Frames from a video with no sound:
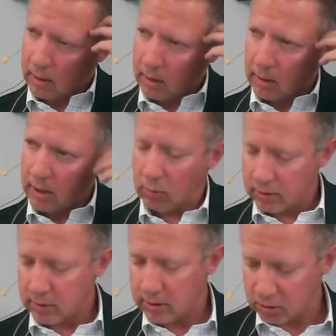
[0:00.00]
that it
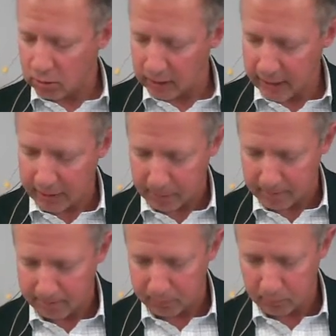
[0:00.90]
was his creator.
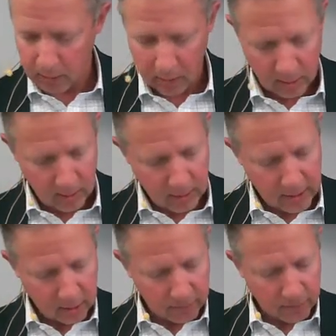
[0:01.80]

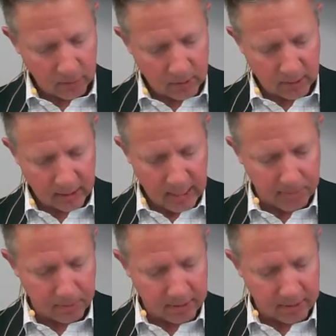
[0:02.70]
That's the first thing that happened.